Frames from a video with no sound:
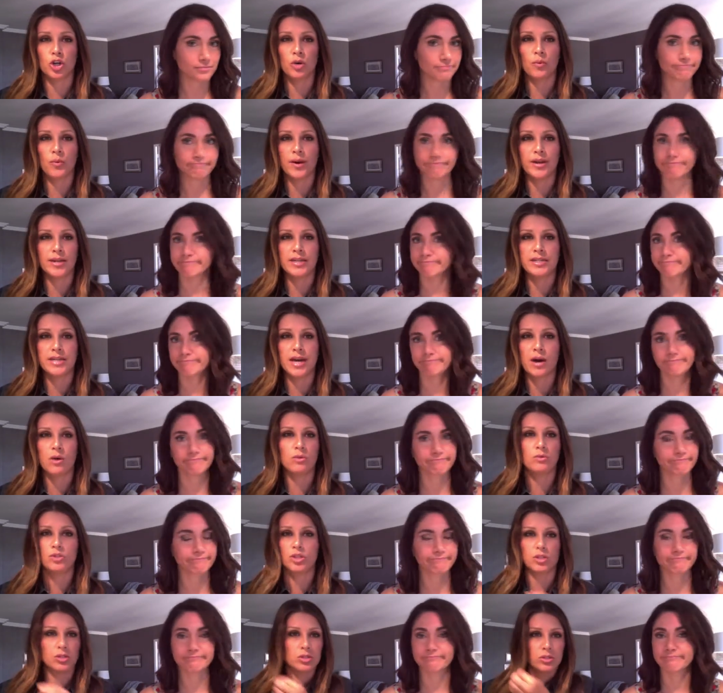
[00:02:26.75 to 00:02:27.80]
Speaker 1: when in doubt,
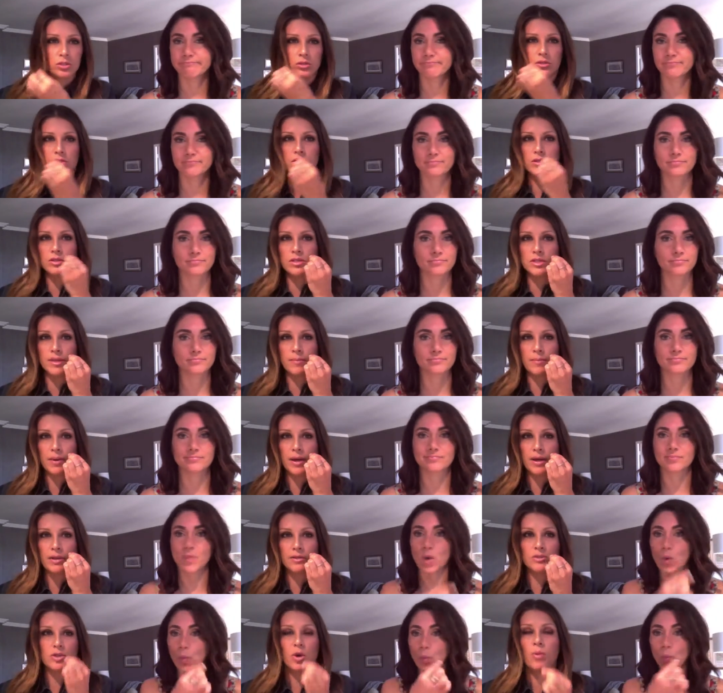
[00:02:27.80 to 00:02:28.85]
just zip it.
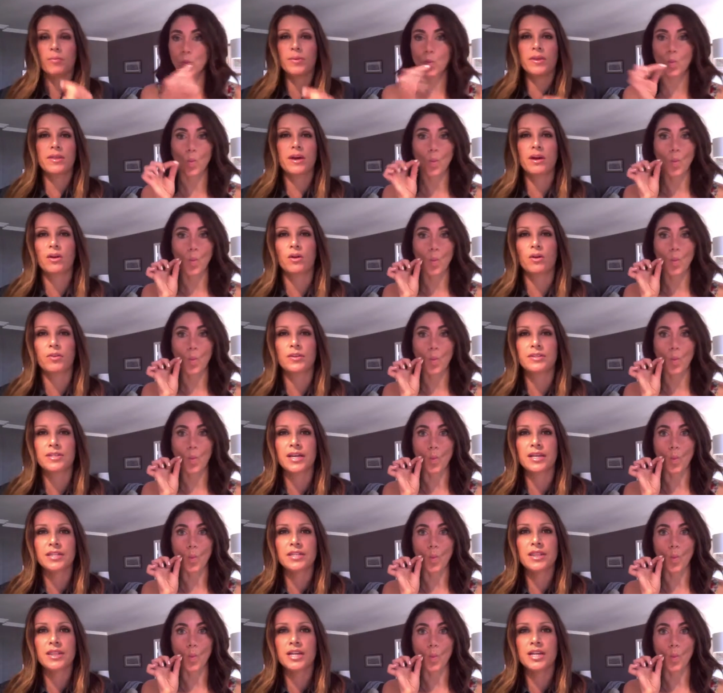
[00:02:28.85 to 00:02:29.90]
Don't be that girl that's like,
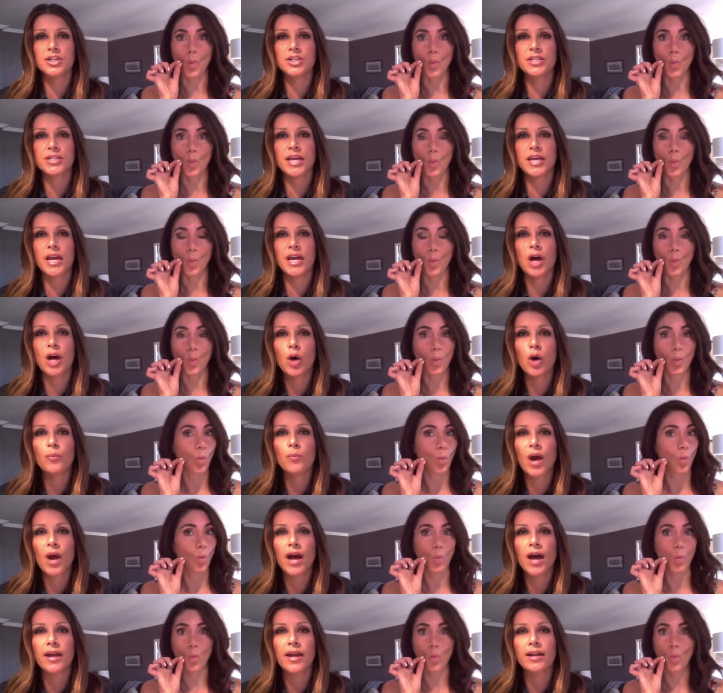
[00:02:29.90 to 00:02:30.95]
did they just hit a home
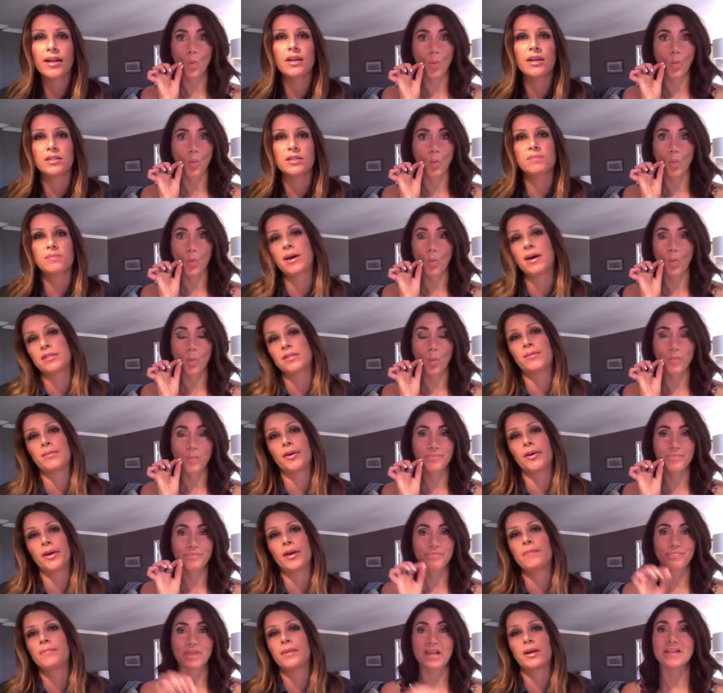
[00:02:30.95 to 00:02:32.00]
run? And it's a basketball
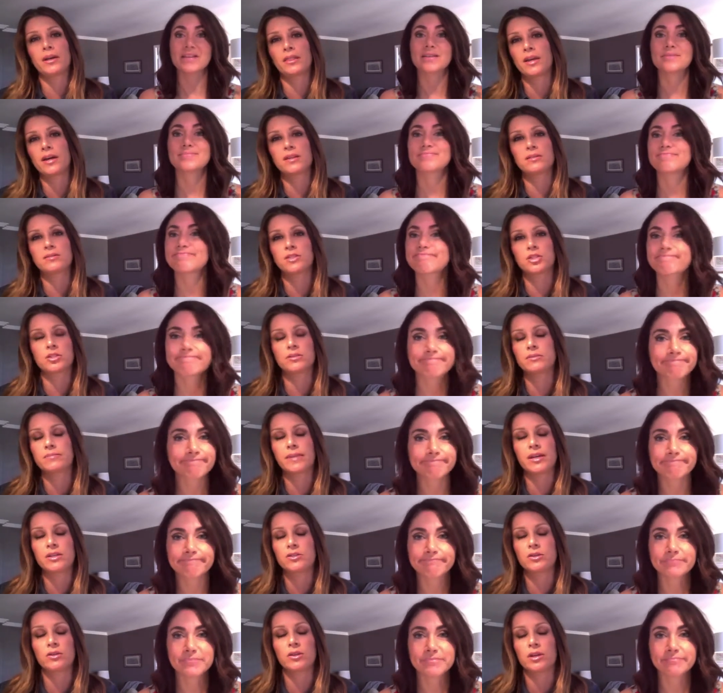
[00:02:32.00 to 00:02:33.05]
game. Like, that just
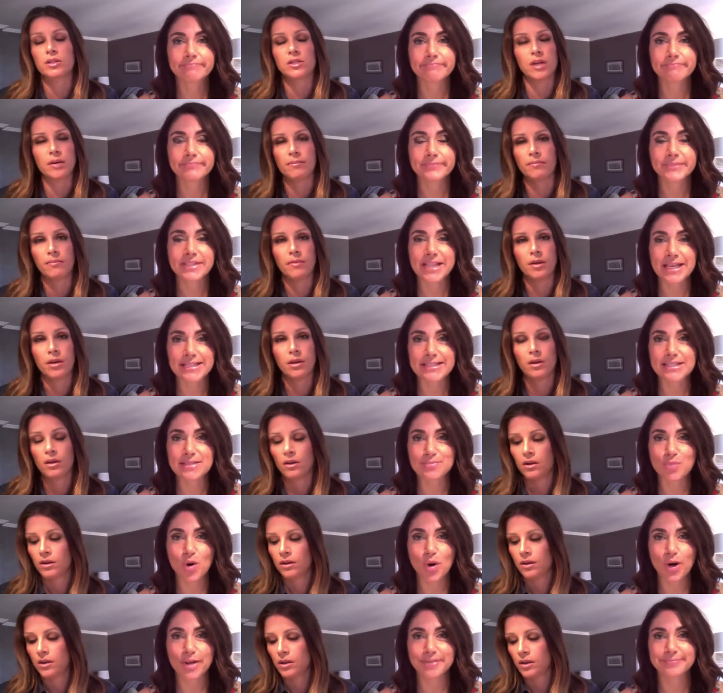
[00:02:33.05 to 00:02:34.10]
makes you look dumb. Less is
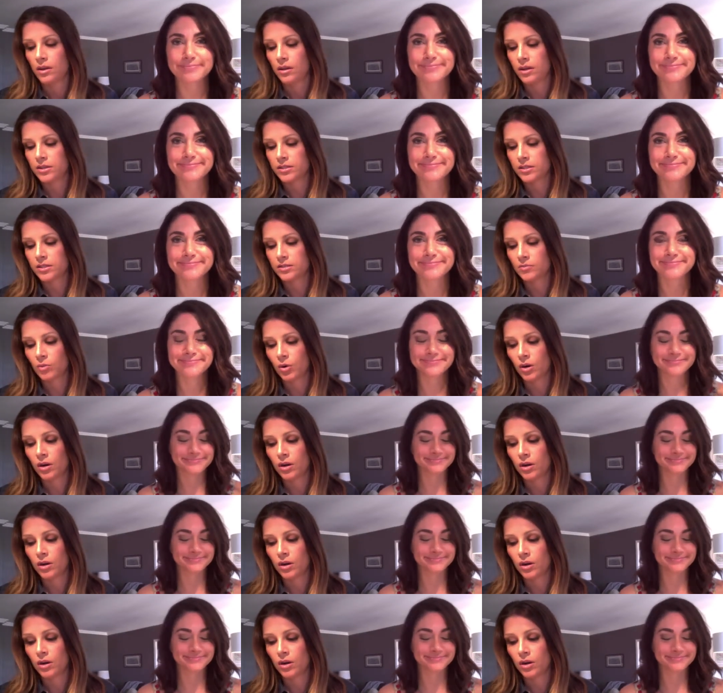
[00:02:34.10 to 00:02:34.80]
more. Less is more.